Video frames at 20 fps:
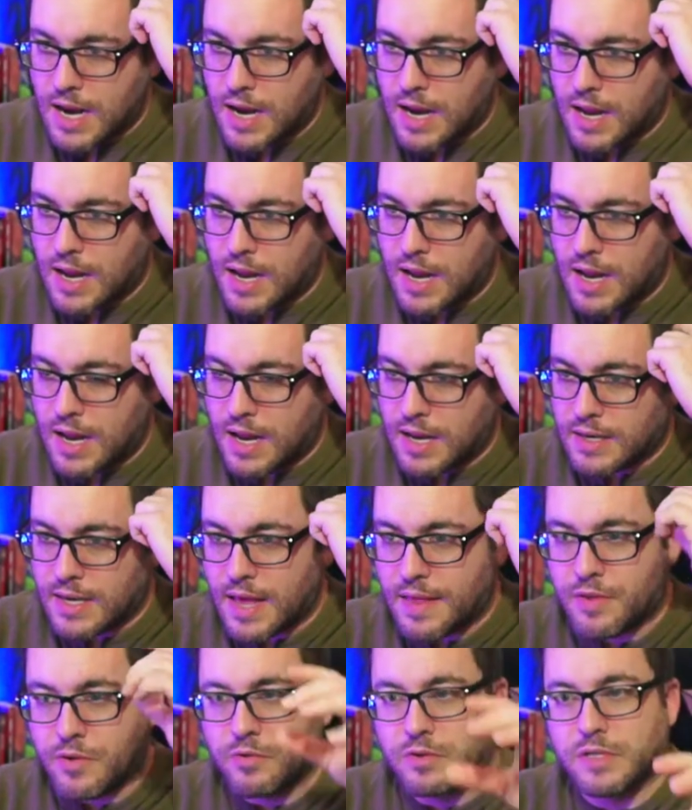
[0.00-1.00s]
And
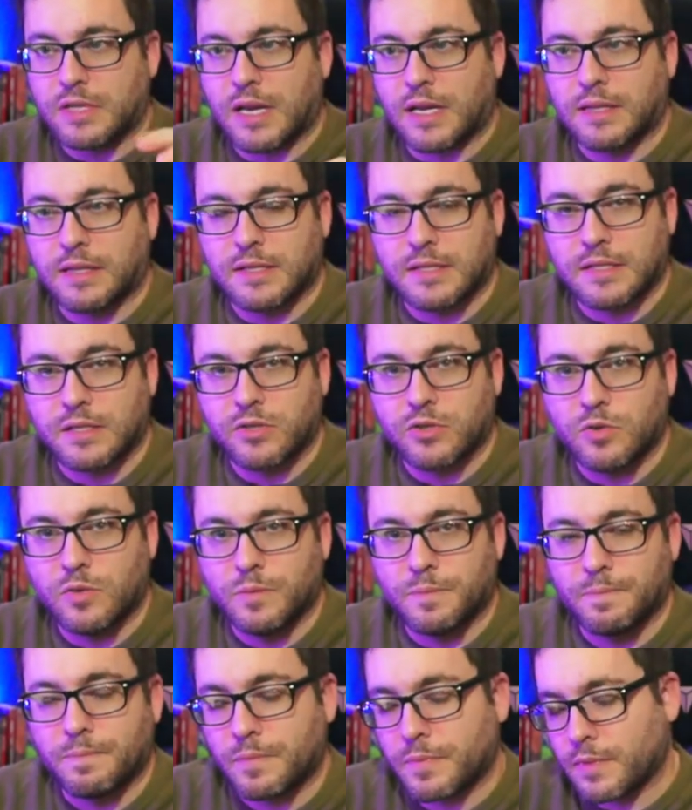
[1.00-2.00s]
yeah, there's like this
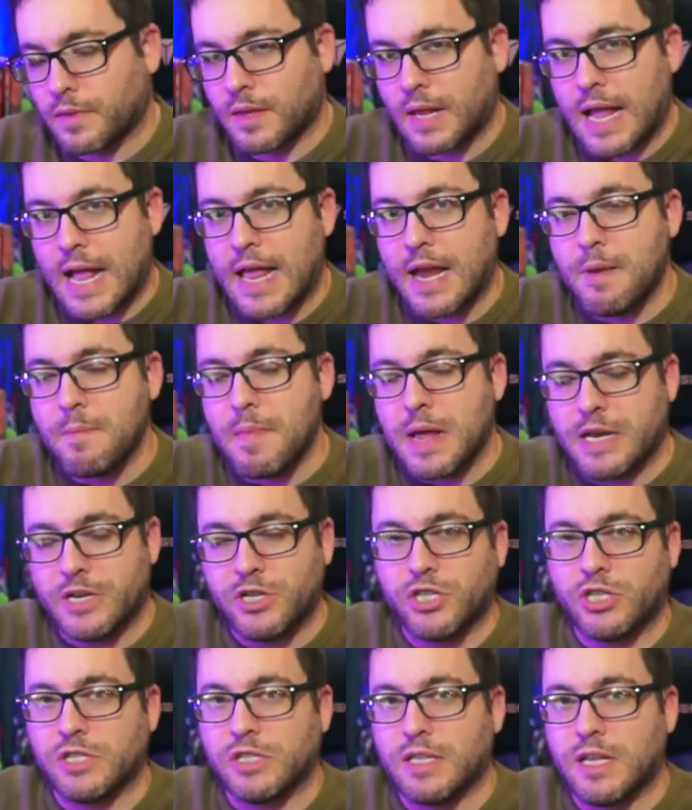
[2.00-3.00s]
little
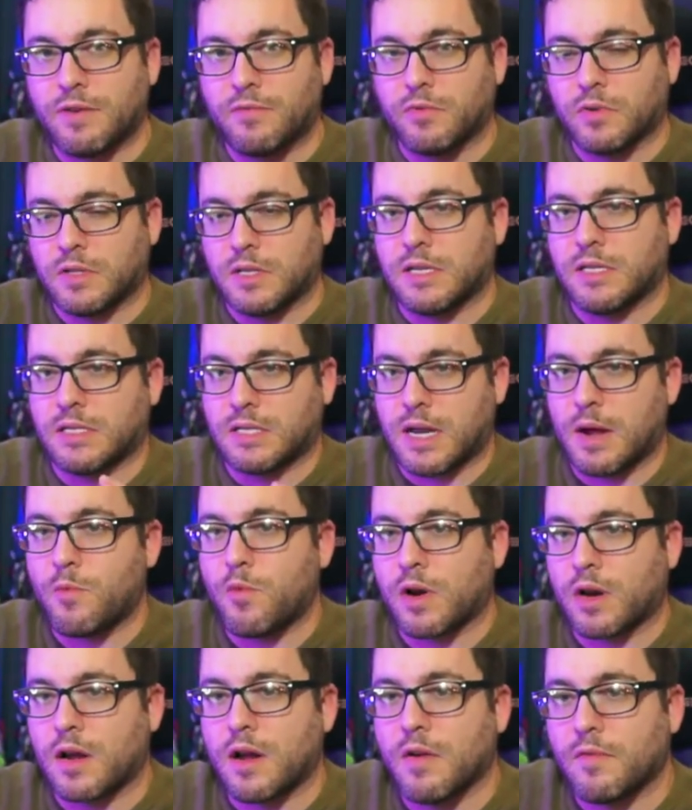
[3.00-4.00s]
animation they've released, and I
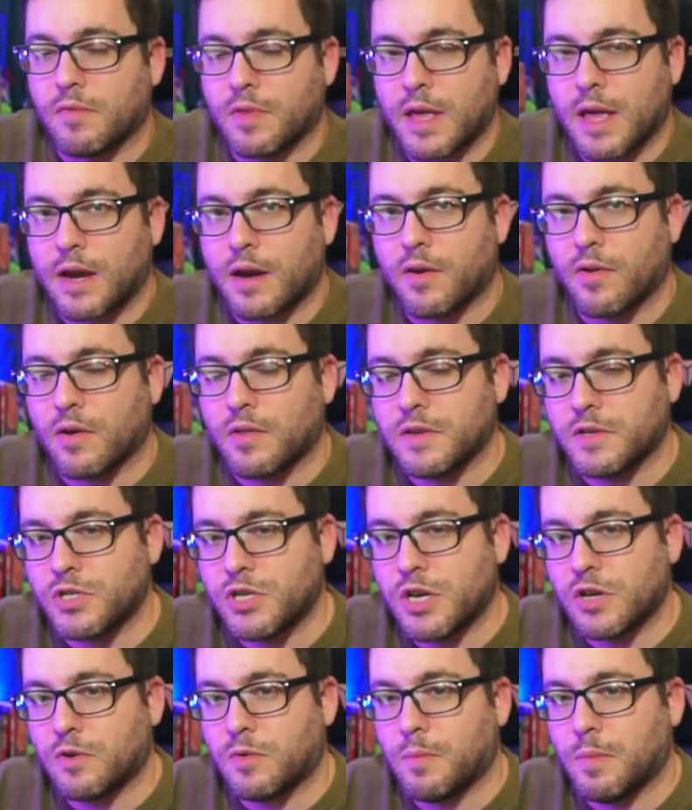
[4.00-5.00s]
want to cover that here on the
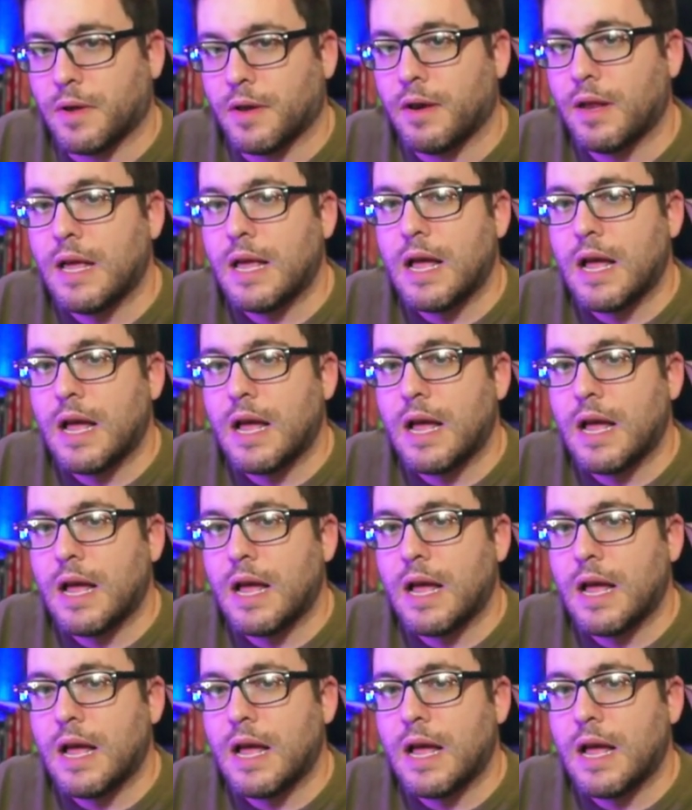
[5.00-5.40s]
channel, but